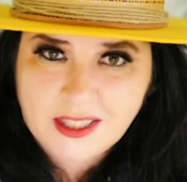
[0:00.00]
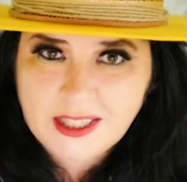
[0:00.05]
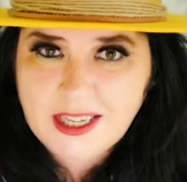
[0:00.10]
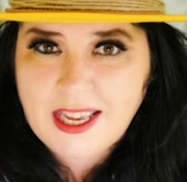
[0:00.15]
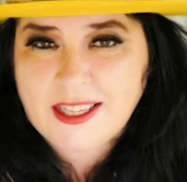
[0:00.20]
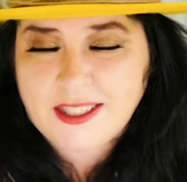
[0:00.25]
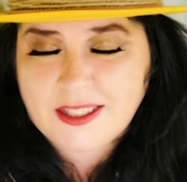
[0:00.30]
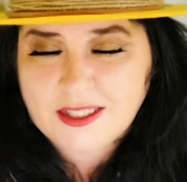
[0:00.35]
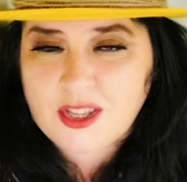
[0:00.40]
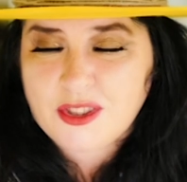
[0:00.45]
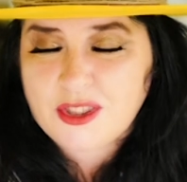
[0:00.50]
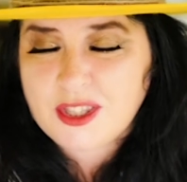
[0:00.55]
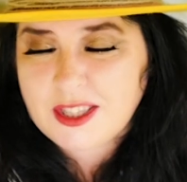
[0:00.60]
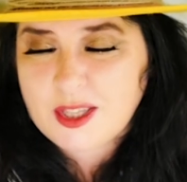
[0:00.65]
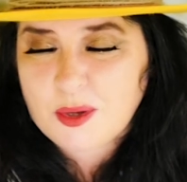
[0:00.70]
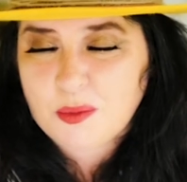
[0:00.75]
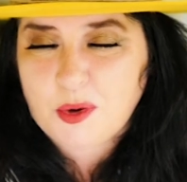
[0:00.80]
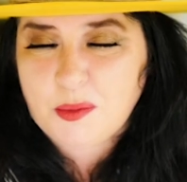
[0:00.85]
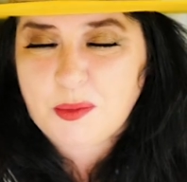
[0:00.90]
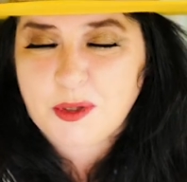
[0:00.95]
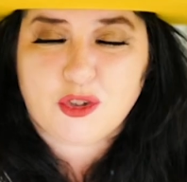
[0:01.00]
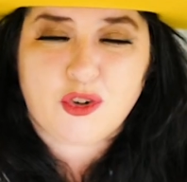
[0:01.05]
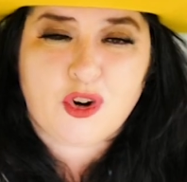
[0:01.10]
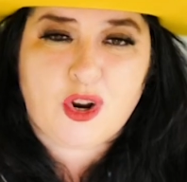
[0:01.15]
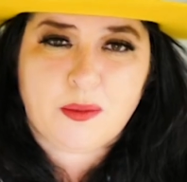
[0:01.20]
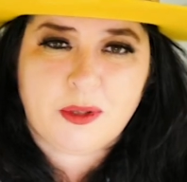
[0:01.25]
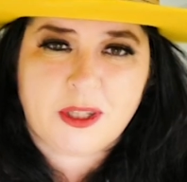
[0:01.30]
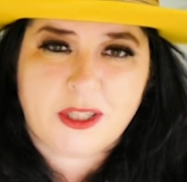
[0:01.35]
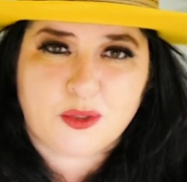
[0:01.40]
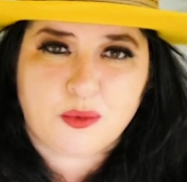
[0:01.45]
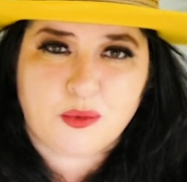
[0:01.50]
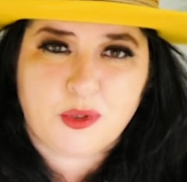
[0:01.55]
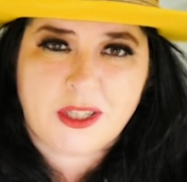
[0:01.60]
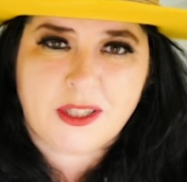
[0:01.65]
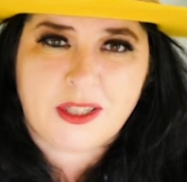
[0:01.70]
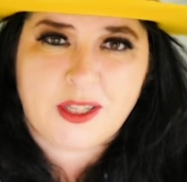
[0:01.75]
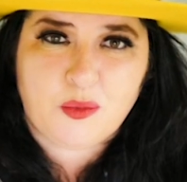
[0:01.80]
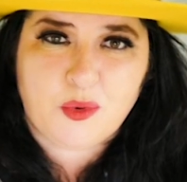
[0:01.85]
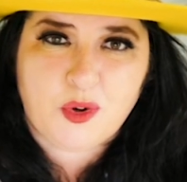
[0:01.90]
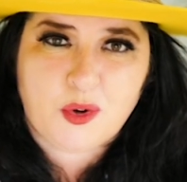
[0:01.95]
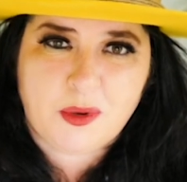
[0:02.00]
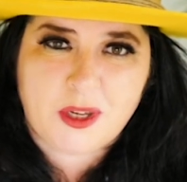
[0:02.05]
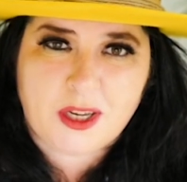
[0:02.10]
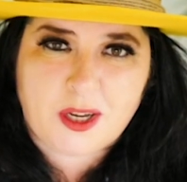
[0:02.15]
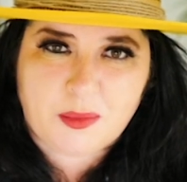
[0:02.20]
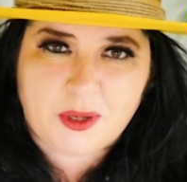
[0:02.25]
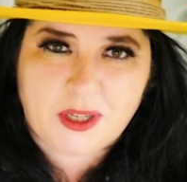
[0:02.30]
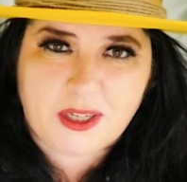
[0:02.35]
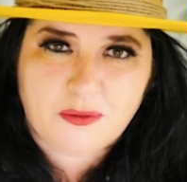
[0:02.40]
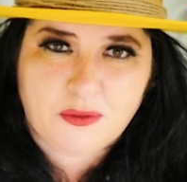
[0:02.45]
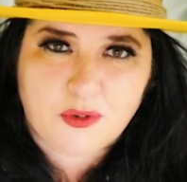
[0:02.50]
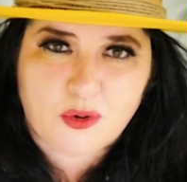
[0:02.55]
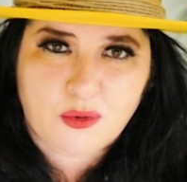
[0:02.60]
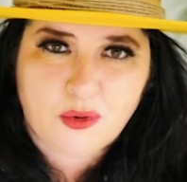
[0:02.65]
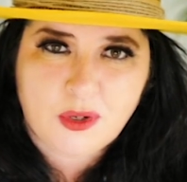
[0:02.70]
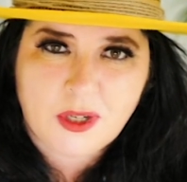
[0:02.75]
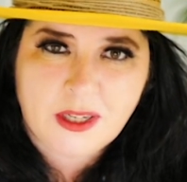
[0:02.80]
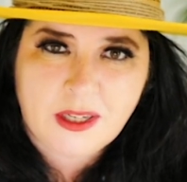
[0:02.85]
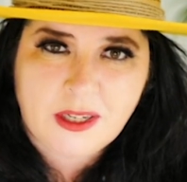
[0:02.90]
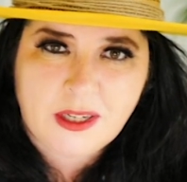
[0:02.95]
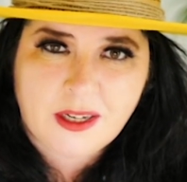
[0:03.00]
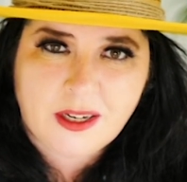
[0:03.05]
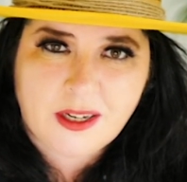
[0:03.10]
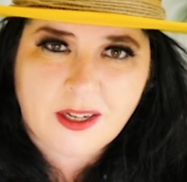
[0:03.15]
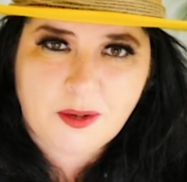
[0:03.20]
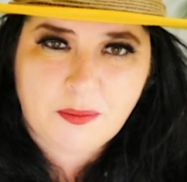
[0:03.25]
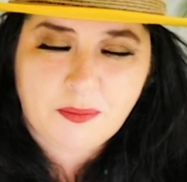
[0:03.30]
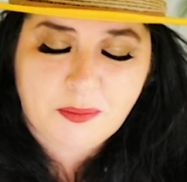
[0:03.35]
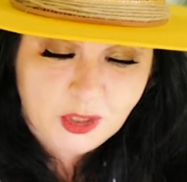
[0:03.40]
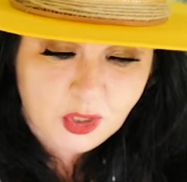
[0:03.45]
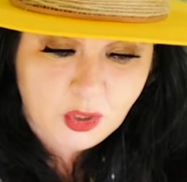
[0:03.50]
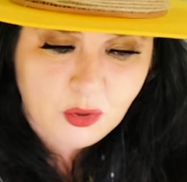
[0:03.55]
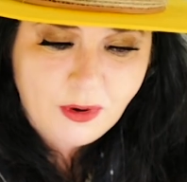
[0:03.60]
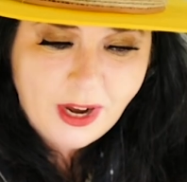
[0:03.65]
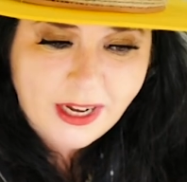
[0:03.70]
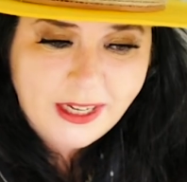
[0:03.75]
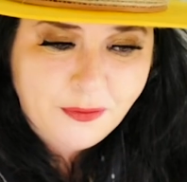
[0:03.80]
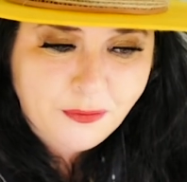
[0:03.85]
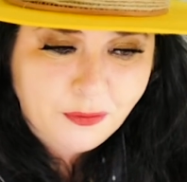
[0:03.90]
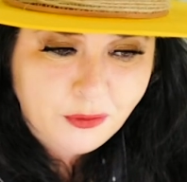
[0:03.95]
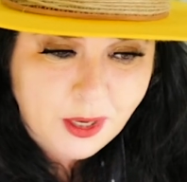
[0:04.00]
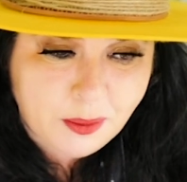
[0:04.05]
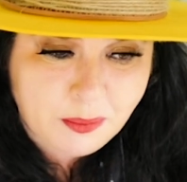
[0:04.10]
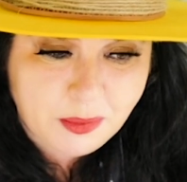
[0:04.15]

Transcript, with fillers: Yes, I think there will be drama this week. There will be upheaval. Um, but you're ready for